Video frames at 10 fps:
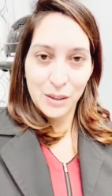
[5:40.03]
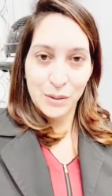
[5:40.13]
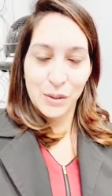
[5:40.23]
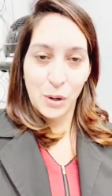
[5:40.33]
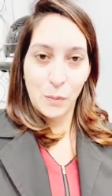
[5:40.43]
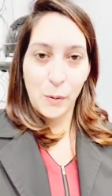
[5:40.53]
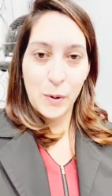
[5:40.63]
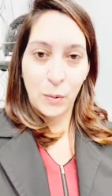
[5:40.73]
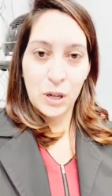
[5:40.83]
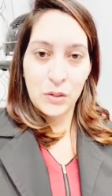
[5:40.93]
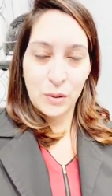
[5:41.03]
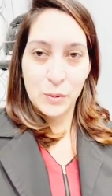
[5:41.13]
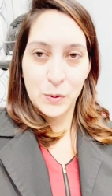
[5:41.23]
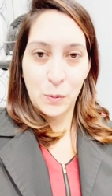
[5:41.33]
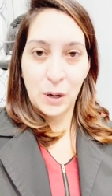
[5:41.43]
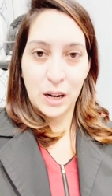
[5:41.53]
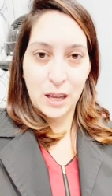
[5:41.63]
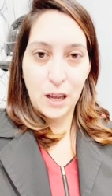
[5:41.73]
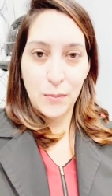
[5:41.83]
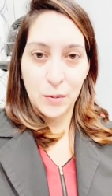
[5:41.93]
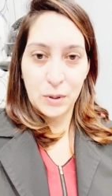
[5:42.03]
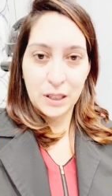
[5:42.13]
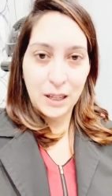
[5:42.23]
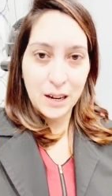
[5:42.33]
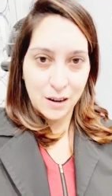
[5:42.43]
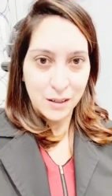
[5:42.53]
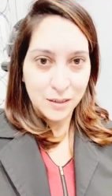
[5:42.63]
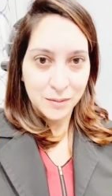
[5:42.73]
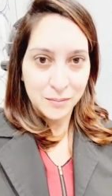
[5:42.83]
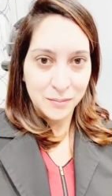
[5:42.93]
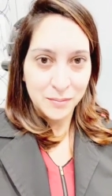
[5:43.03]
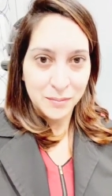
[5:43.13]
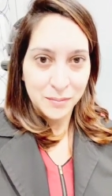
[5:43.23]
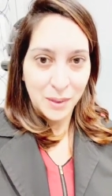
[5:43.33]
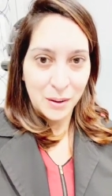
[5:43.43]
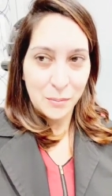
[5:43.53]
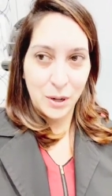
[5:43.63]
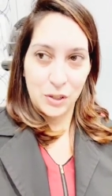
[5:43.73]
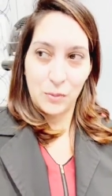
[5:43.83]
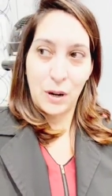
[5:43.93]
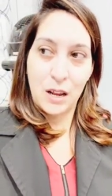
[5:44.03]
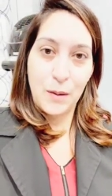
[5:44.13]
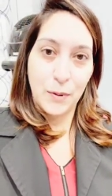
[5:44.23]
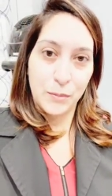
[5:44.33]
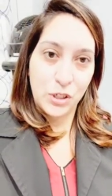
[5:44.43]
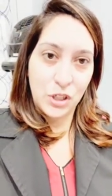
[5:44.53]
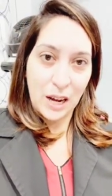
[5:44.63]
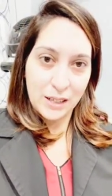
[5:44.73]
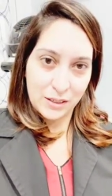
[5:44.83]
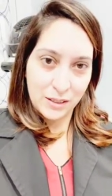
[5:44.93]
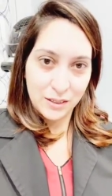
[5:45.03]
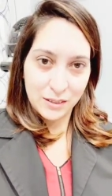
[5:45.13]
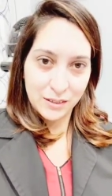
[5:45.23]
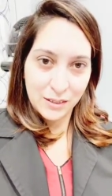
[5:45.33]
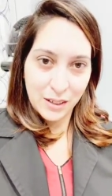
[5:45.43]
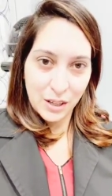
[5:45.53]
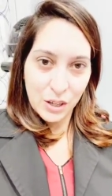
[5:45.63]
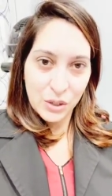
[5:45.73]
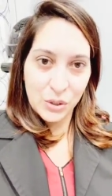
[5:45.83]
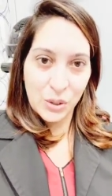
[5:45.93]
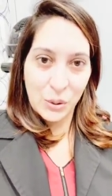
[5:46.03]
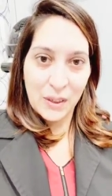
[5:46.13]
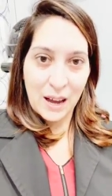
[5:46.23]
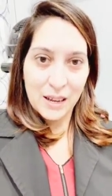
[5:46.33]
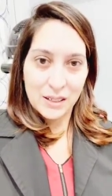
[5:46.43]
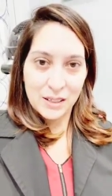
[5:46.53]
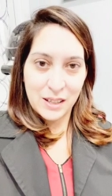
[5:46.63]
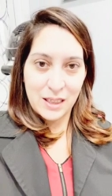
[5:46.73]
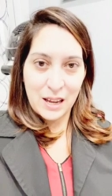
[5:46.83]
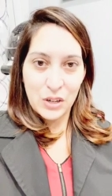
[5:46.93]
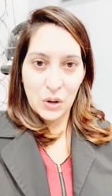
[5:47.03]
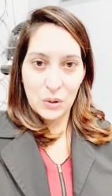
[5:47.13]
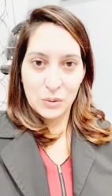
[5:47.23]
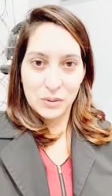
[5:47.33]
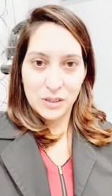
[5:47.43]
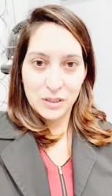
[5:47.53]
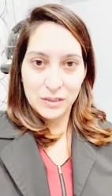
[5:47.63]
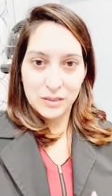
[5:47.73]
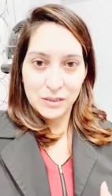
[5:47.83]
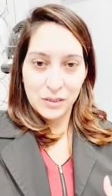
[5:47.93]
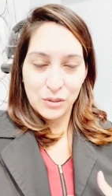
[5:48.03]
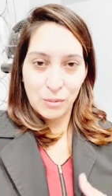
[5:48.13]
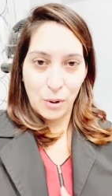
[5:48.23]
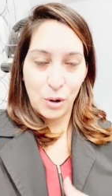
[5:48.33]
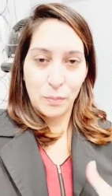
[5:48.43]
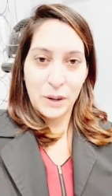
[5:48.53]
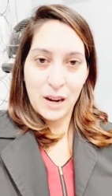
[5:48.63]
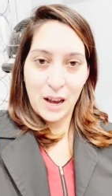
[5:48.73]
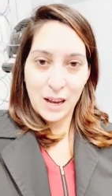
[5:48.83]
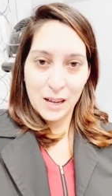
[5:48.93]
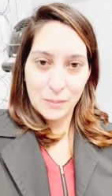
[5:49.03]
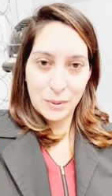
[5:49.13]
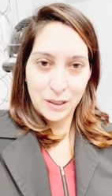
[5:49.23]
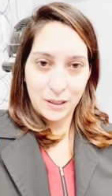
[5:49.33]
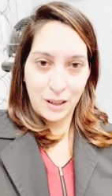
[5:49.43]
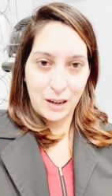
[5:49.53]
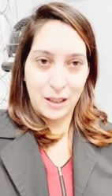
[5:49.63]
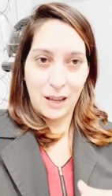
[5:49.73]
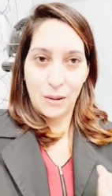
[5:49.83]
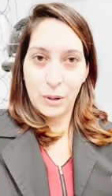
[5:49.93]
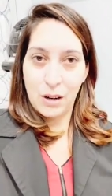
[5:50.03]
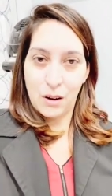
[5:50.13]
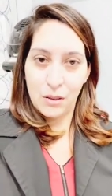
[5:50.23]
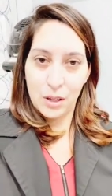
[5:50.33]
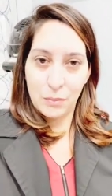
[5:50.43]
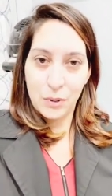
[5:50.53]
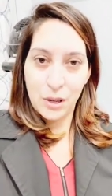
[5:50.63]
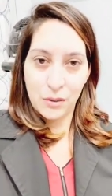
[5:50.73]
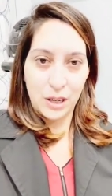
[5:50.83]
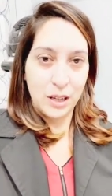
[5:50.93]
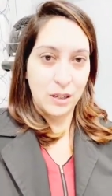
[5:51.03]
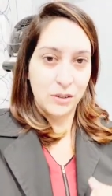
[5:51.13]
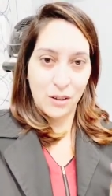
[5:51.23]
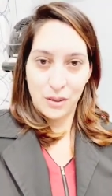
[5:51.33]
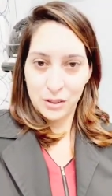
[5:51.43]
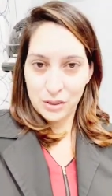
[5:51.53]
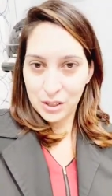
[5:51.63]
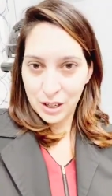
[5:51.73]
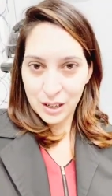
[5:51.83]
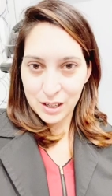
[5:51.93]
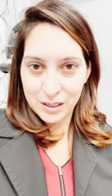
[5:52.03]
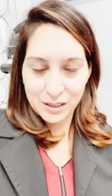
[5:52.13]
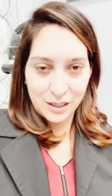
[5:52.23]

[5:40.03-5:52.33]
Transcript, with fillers: So what we want to do is we want to keep them clear, but also want to keep them shut so that they don't open up and allow in all the impurities, all the dirt,